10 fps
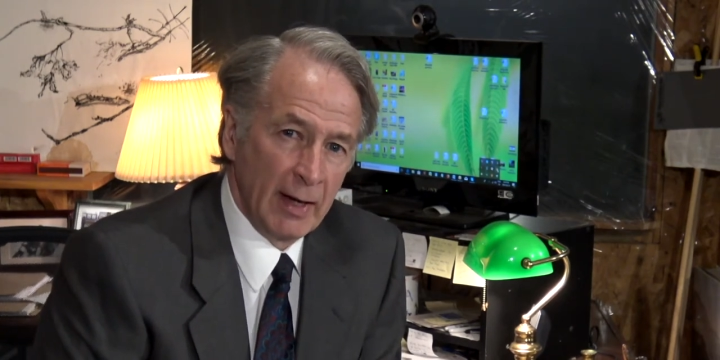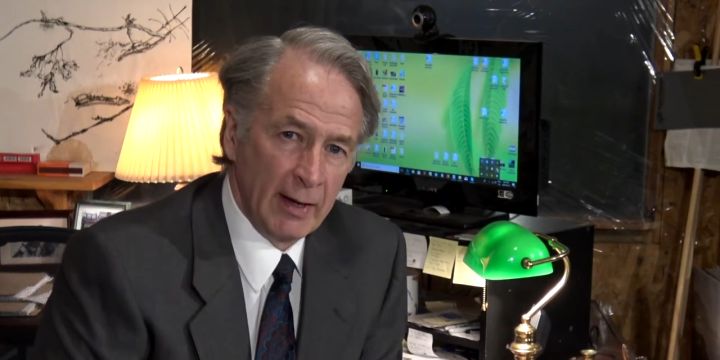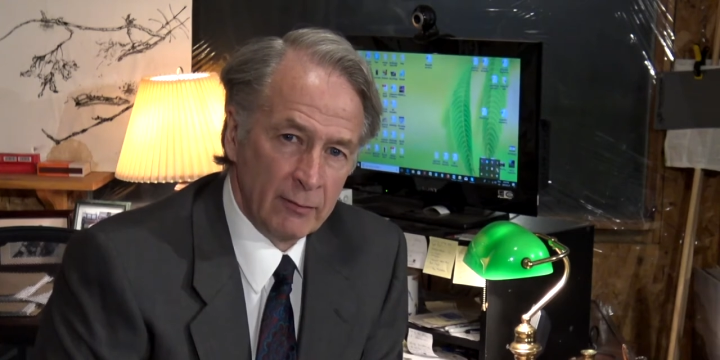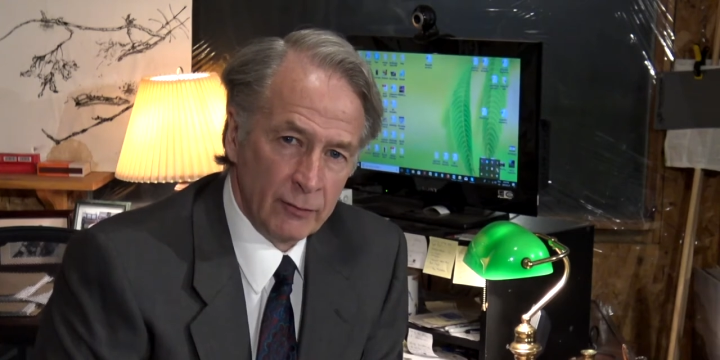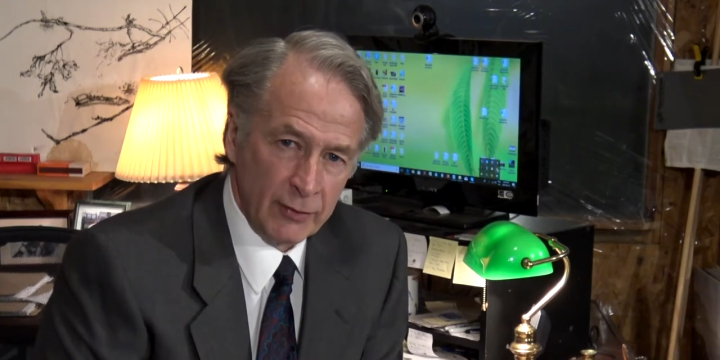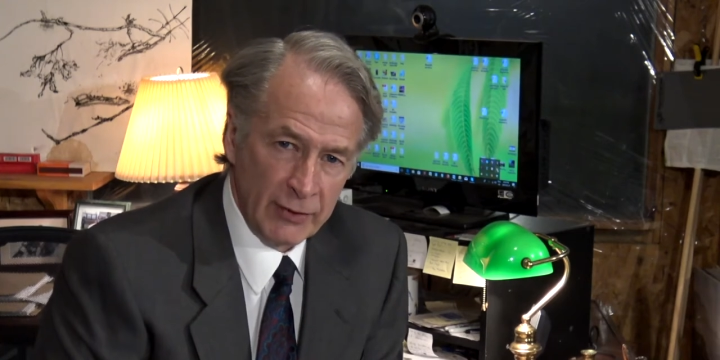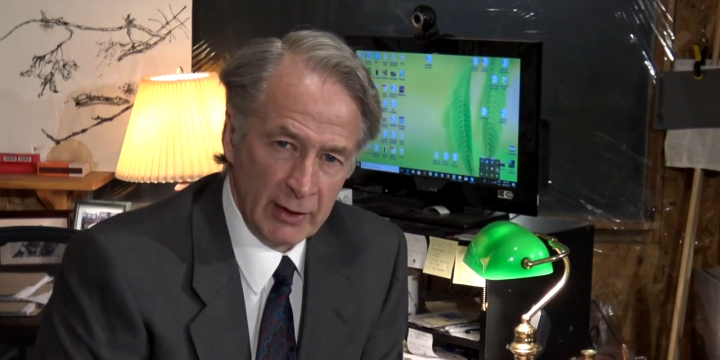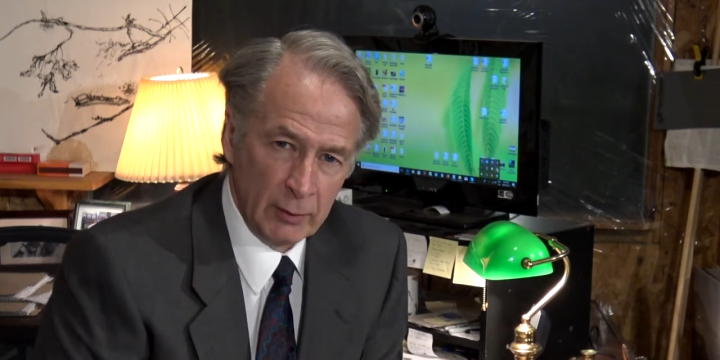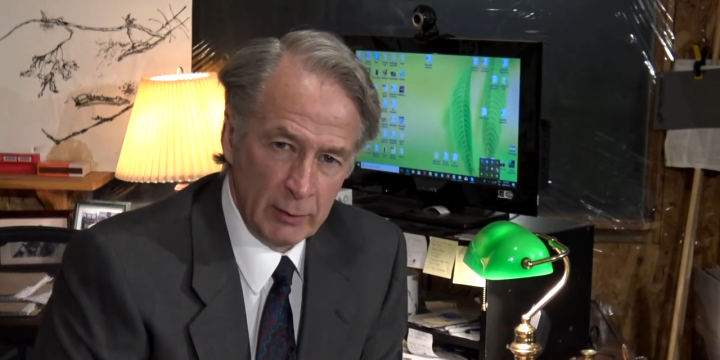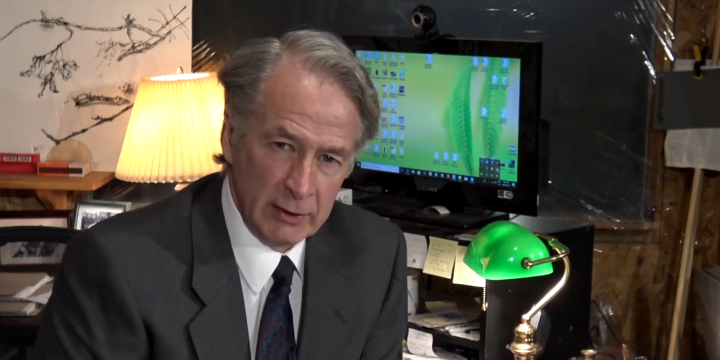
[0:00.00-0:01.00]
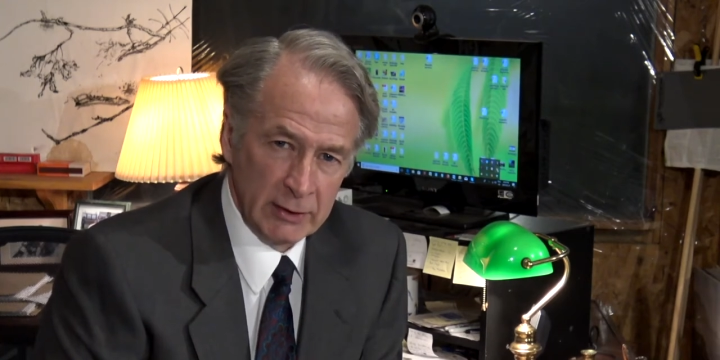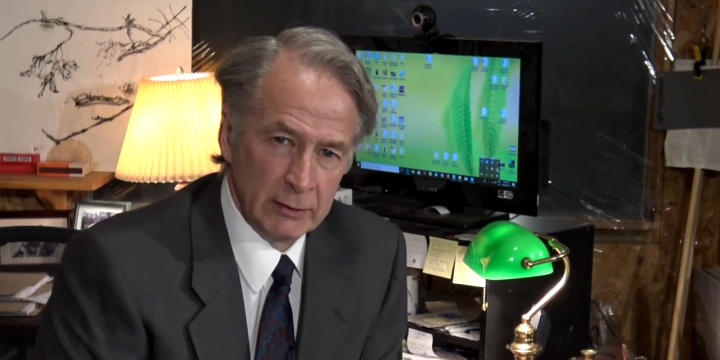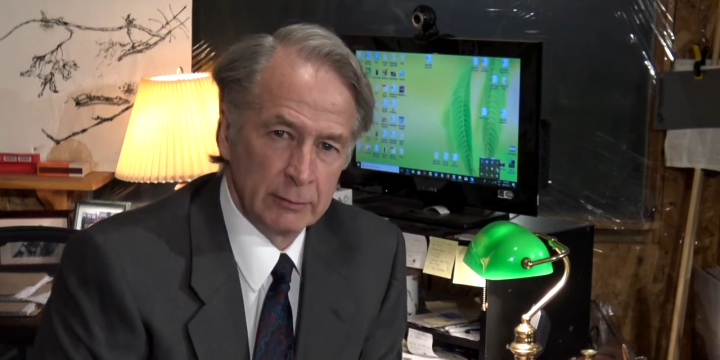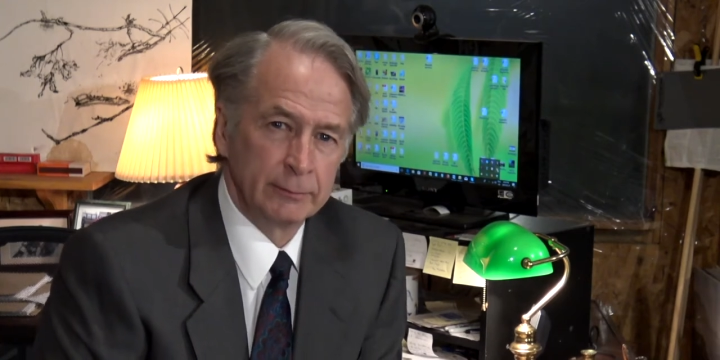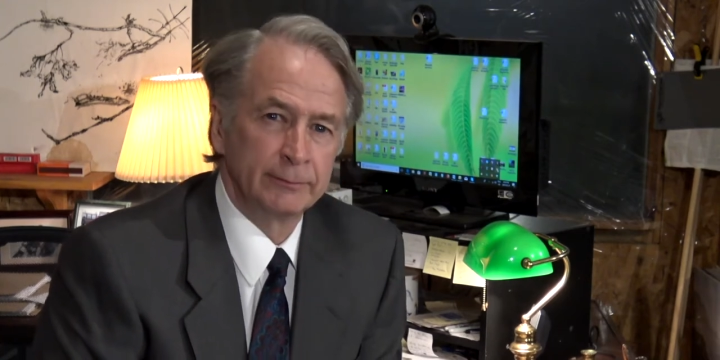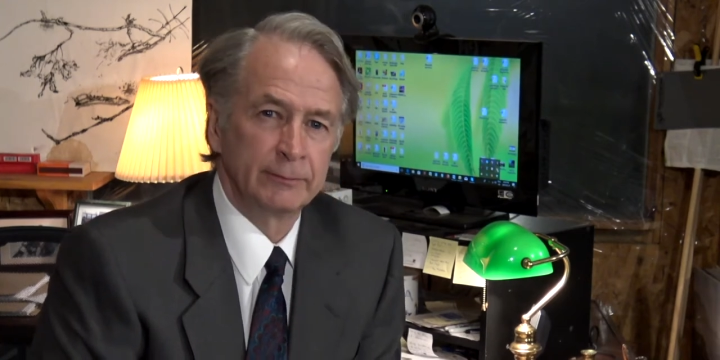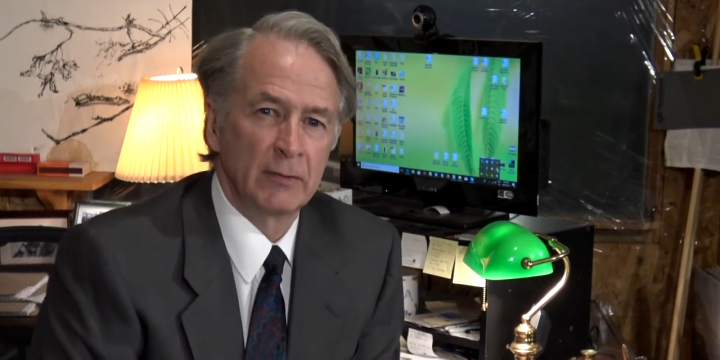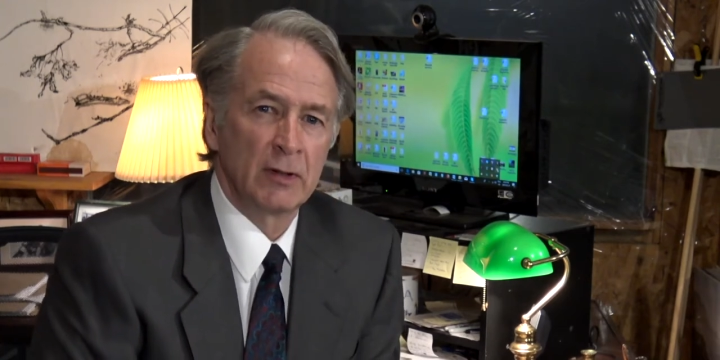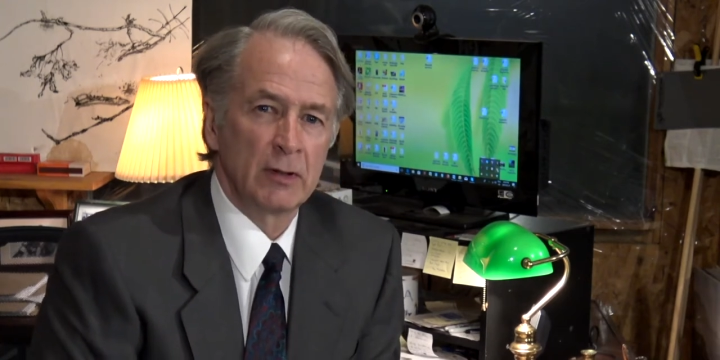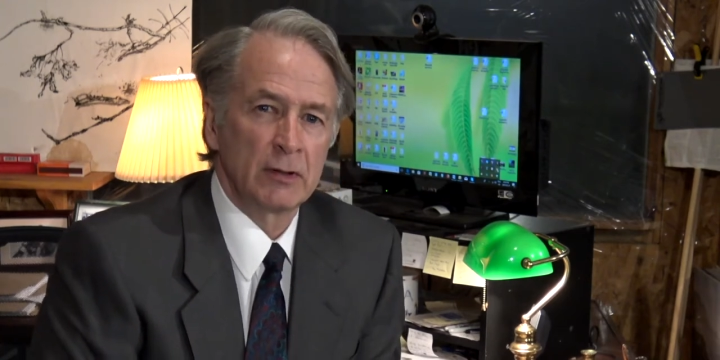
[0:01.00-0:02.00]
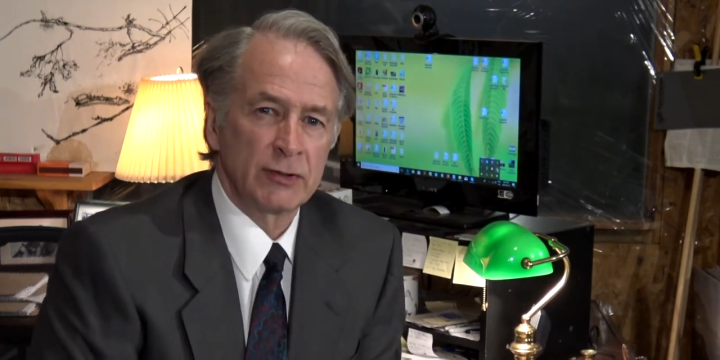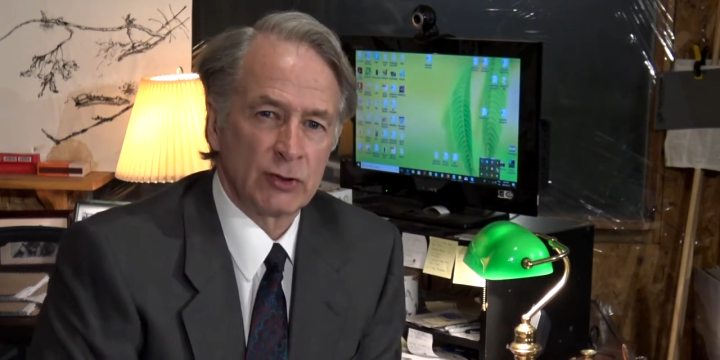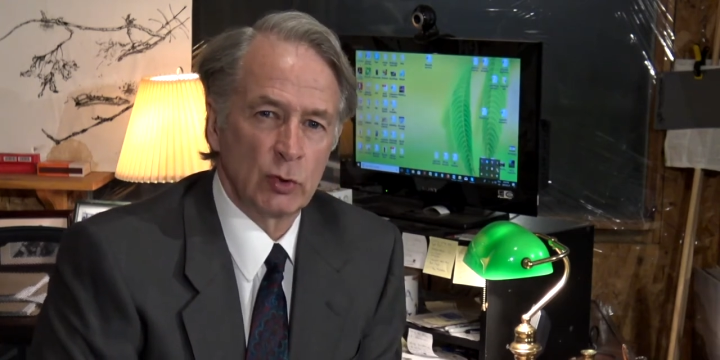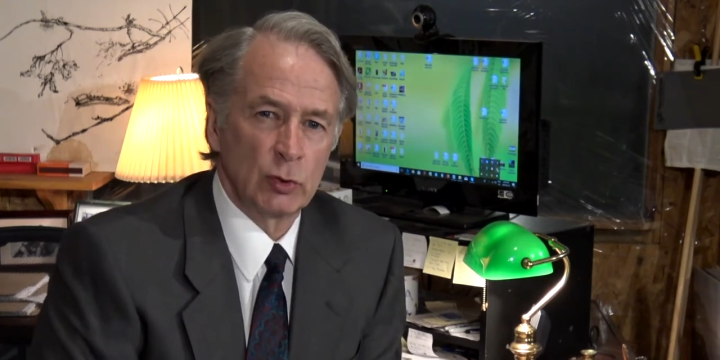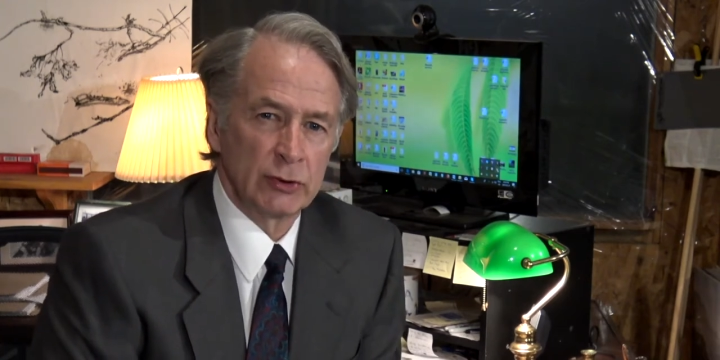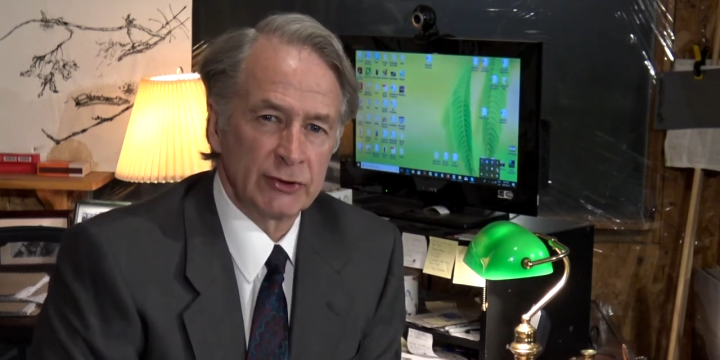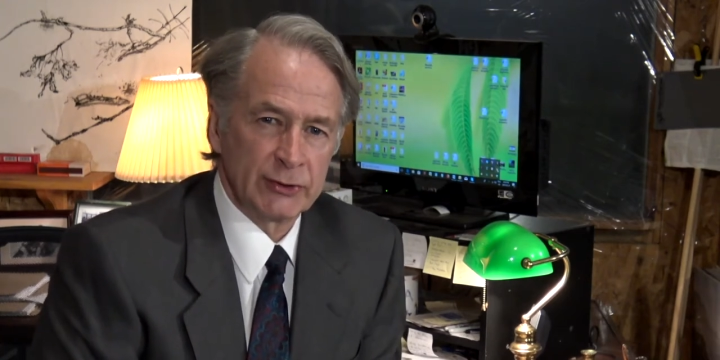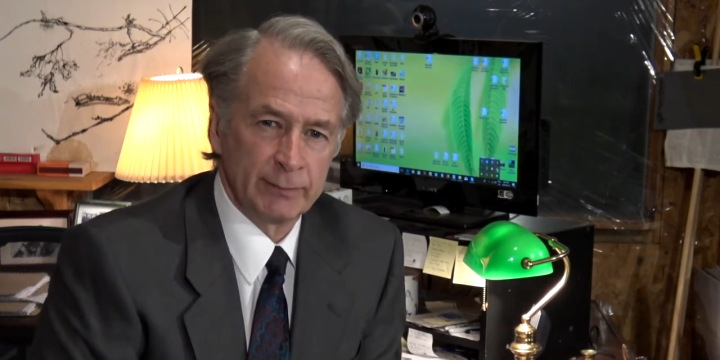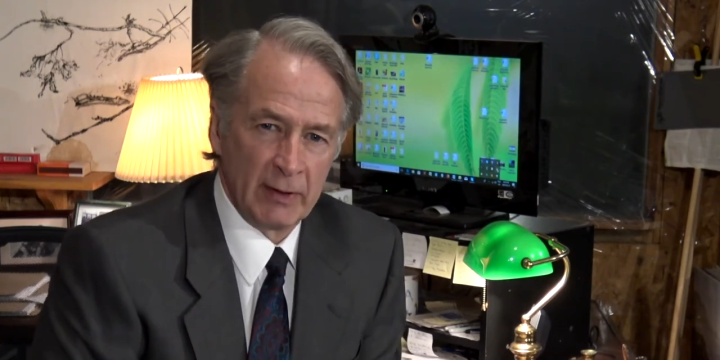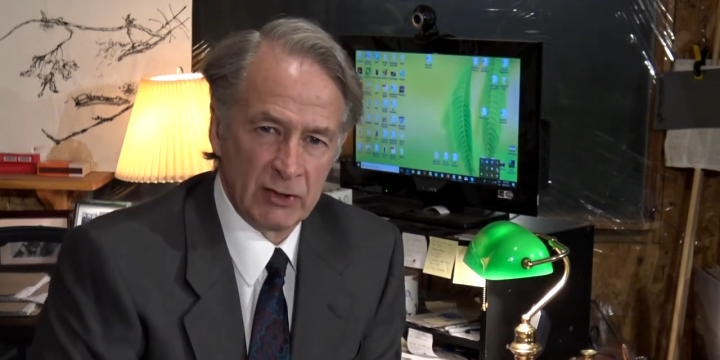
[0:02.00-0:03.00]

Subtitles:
Everything we do, schools,